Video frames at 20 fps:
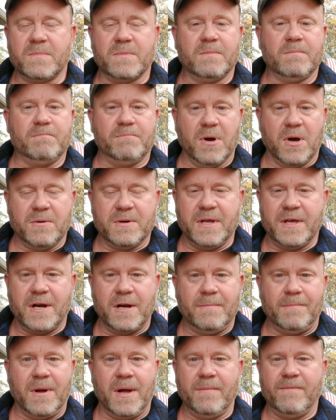Bo did
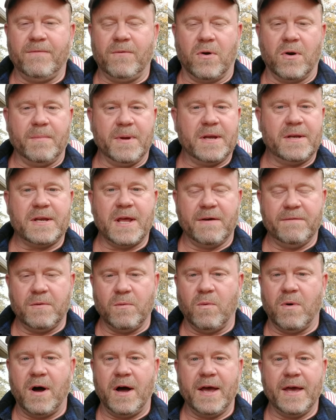them up for me, David
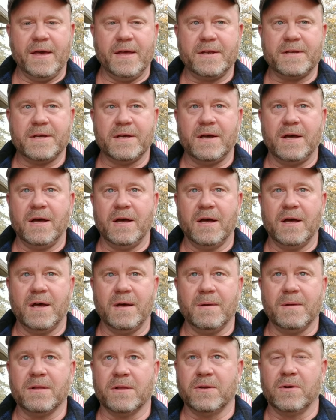Wyatt,
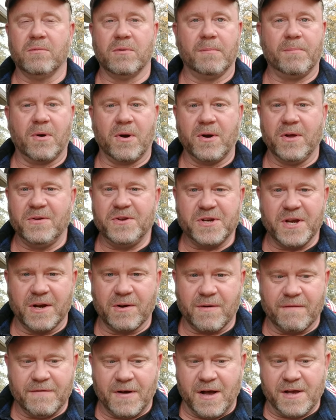Lou Roberto, Jen
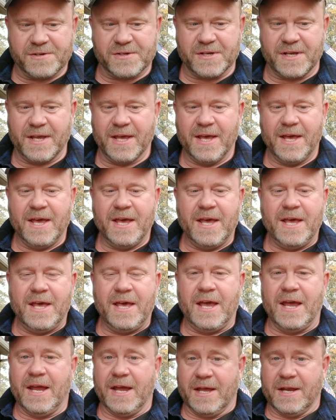Cravasi,
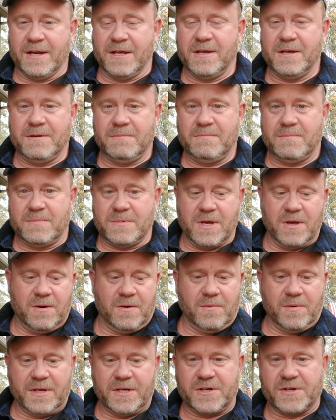and
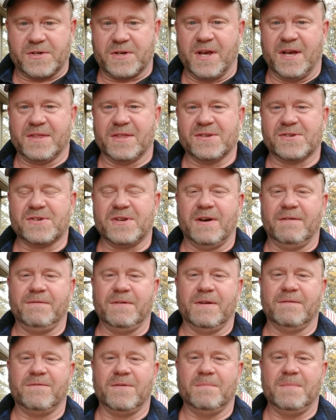we just got the stuff
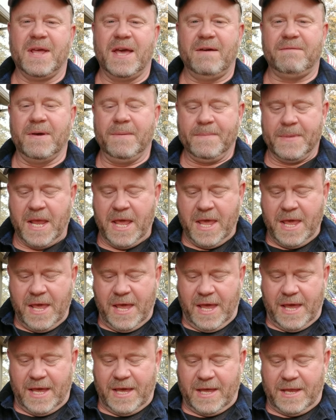in from Davy,
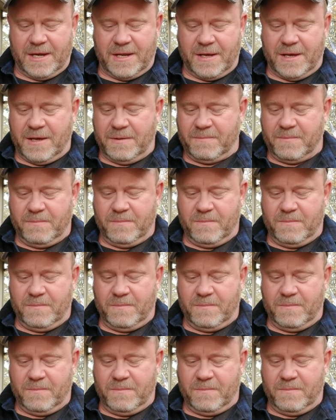and